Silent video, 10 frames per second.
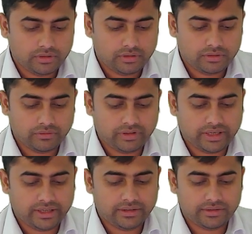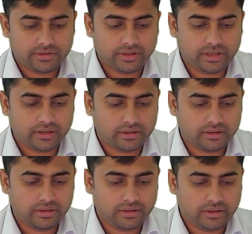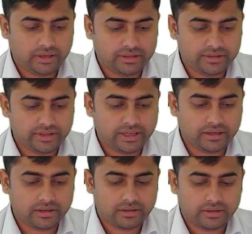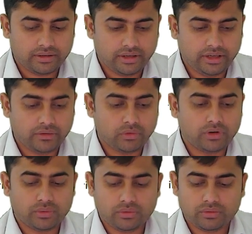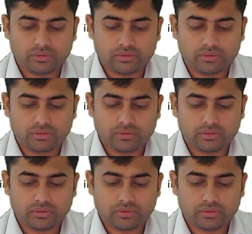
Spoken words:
so we write string str equal to